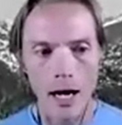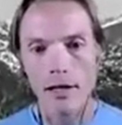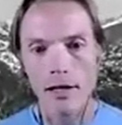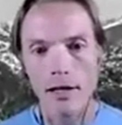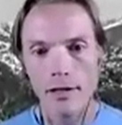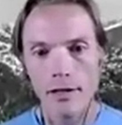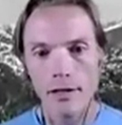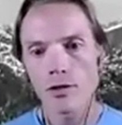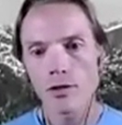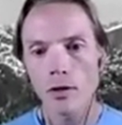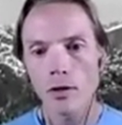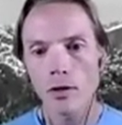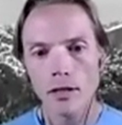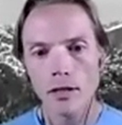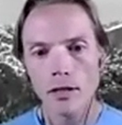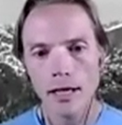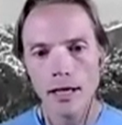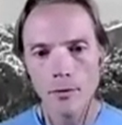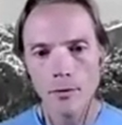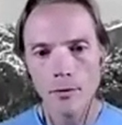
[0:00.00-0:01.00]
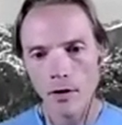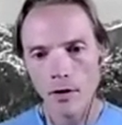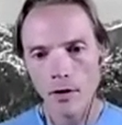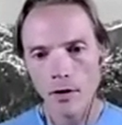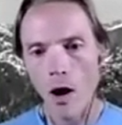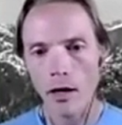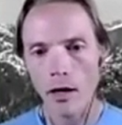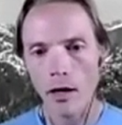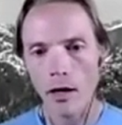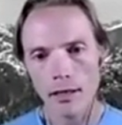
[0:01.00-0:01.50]
Stewart, and I'm from
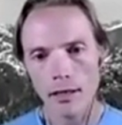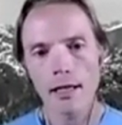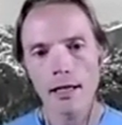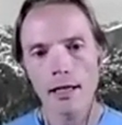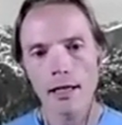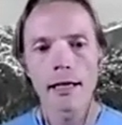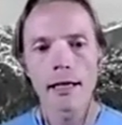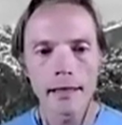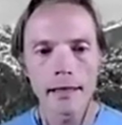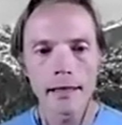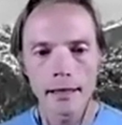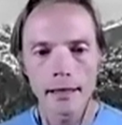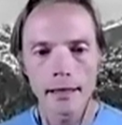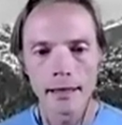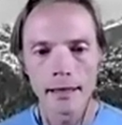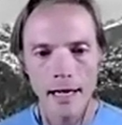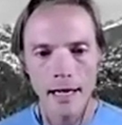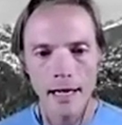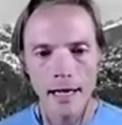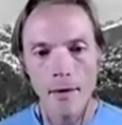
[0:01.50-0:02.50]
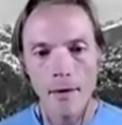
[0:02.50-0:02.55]
Arctiq Inc. If I'm